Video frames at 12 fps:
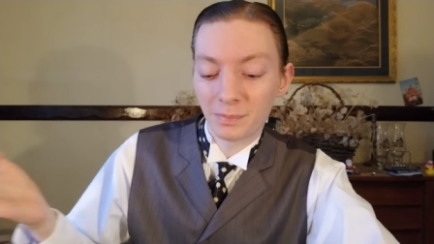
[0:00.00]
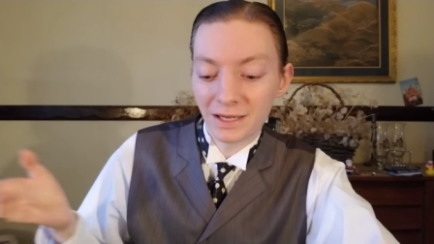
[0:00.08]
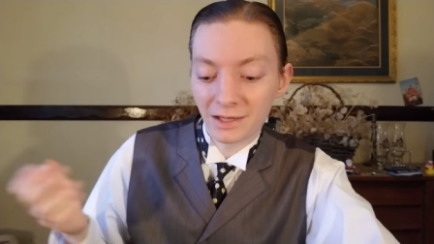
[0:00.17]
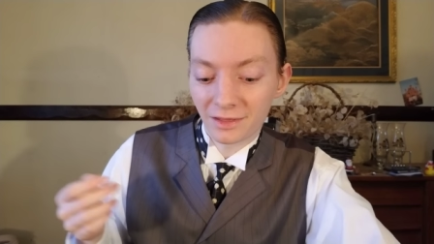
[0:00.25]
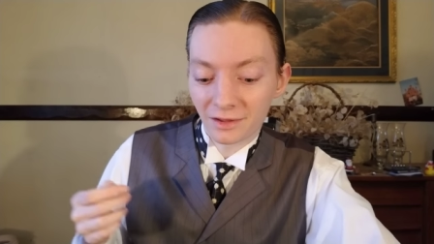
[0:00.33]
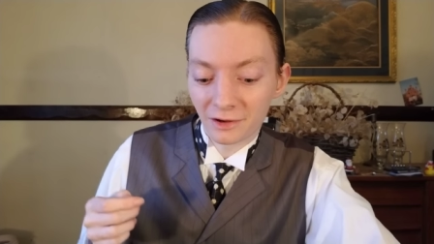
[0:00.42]

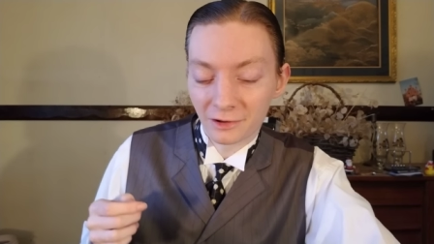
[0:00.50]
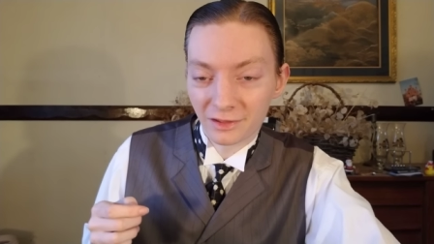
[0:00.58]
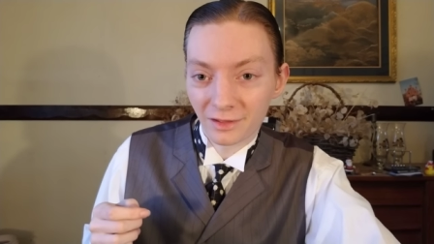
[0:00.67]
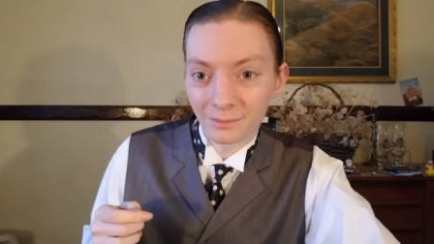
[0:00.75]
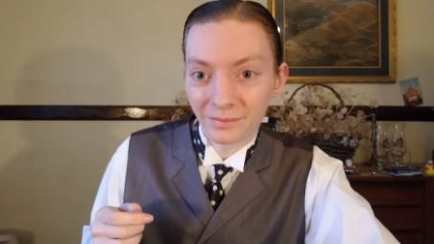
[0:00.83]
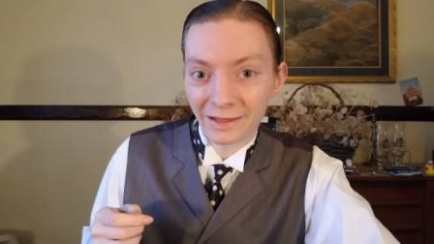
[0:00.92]
pizza or
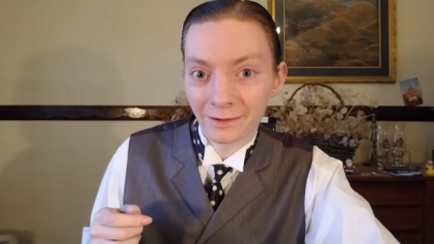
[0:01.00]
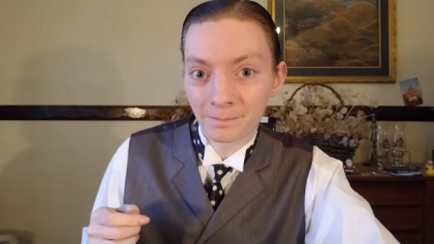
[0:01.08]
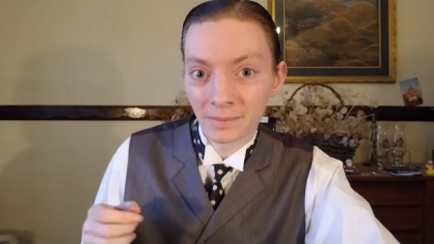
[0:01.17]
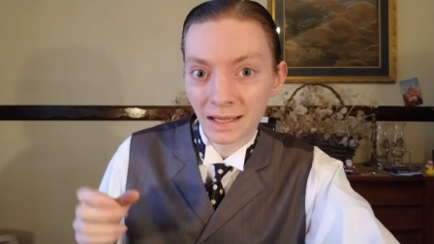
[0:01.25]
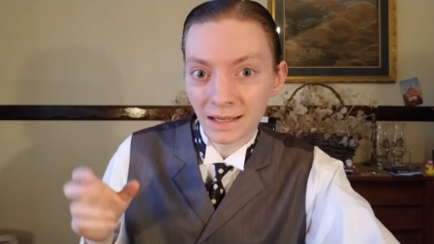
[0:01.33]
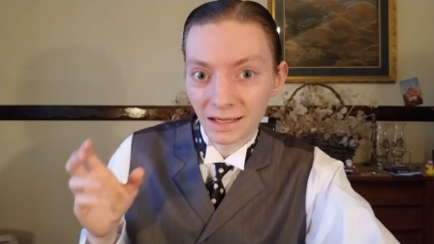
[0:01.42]
something.
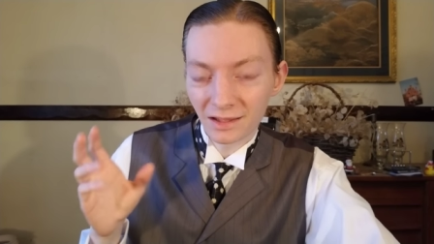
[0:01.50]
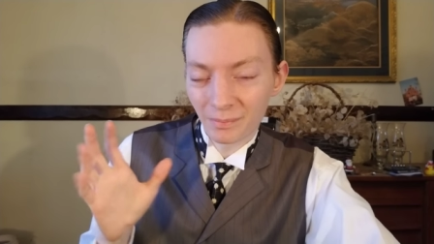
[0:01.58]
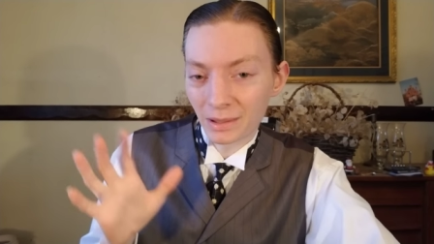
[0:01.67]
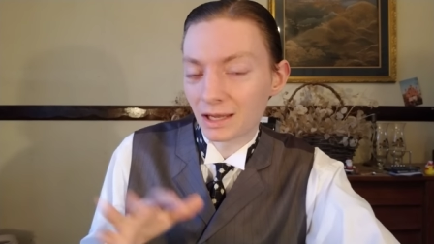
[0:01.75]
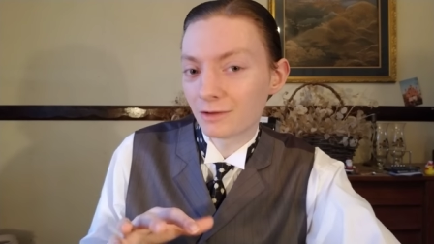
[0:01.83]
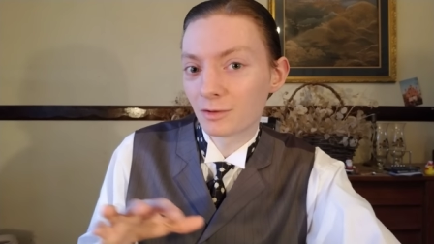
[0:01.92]
It's
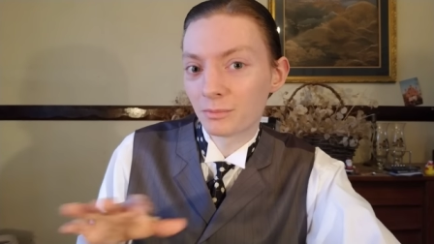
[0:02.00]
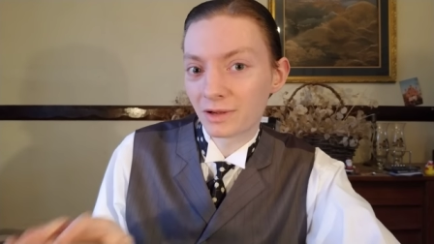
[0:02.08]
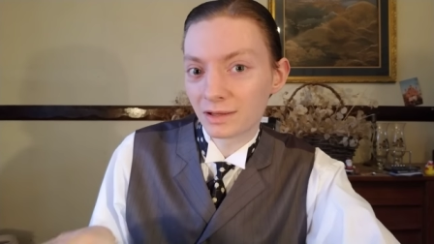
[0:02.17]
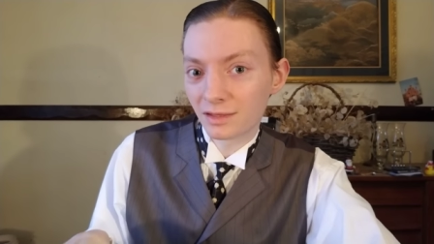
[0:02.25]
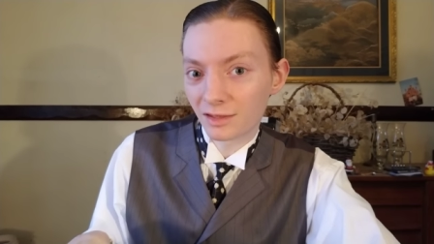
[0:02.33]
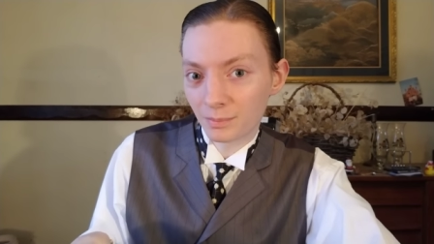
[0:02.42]
Panera
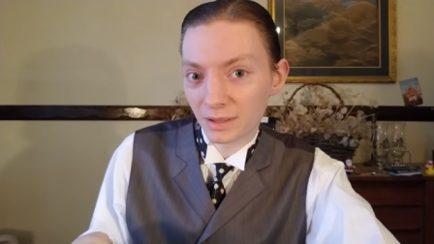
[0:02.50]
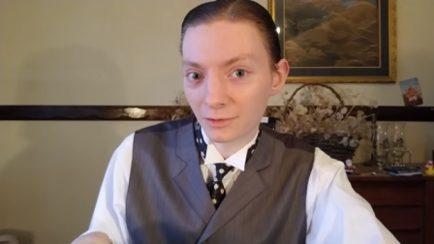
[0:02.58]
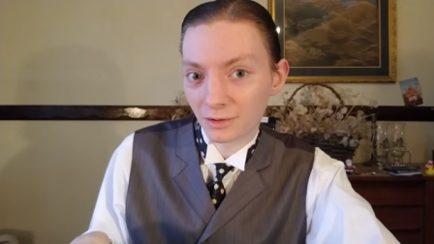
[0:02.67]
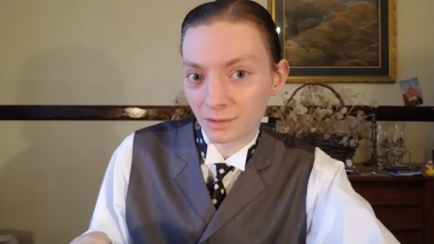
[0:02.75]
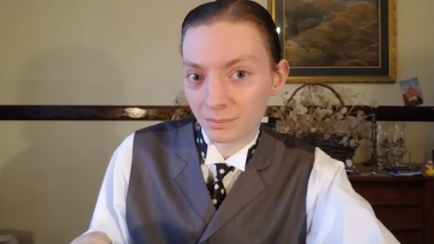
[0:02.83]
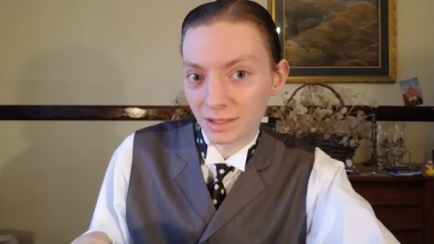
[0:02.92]
Bread spin
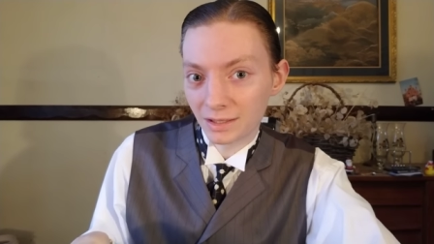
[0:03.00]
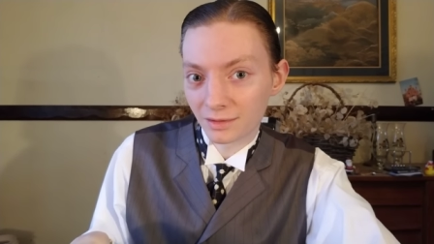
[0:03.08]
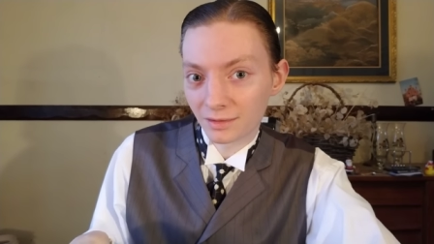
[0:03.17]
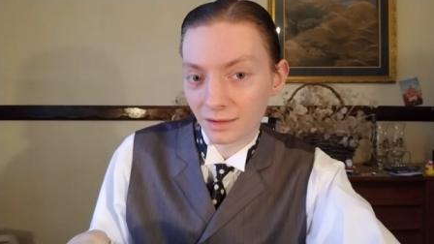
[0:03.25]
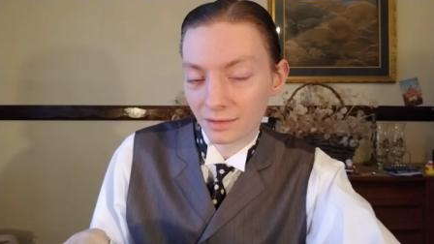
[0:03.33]
on a pizza.